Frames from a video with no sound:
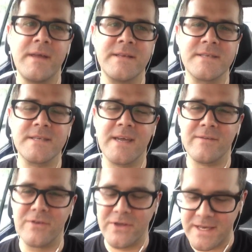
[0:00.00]
Instead
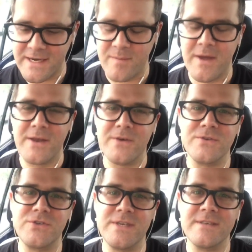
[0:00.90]
of looking down my
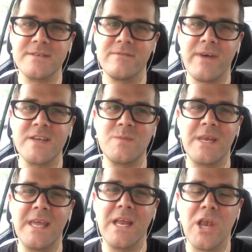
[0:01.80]
nose, Jesus invites me
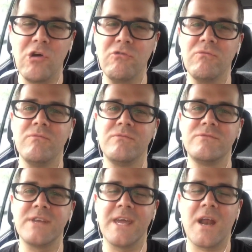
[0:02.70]
to get low,
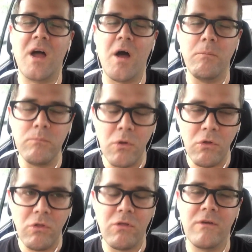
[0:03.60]
to get
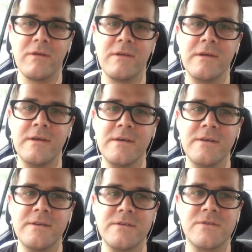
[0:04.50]
humble,
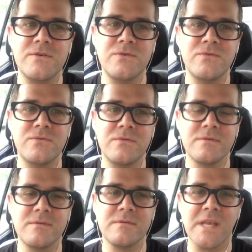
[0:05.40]
to
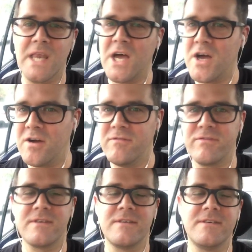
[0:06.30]

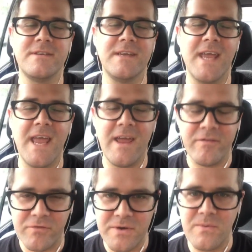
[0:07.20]
love
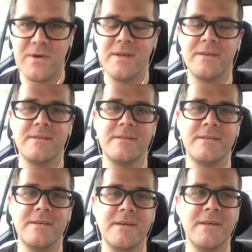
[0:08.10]
everyone,
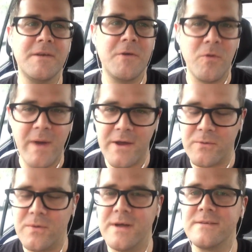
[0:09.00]
no matter
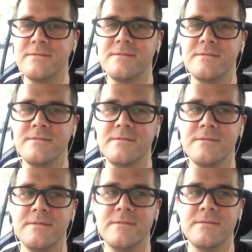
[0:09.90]
what,
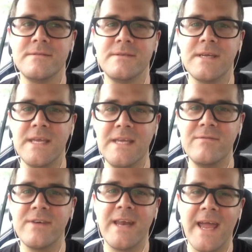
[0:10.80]

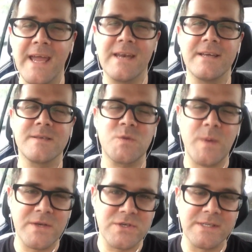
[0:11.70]
even and
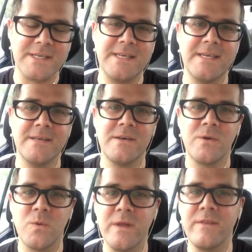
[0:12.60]
especially
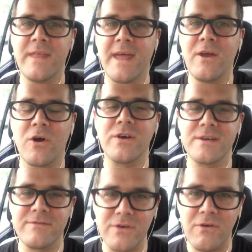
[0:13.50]
when they are
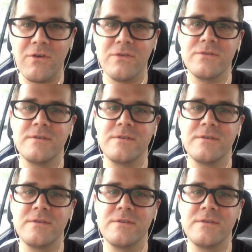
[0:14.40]
difficult.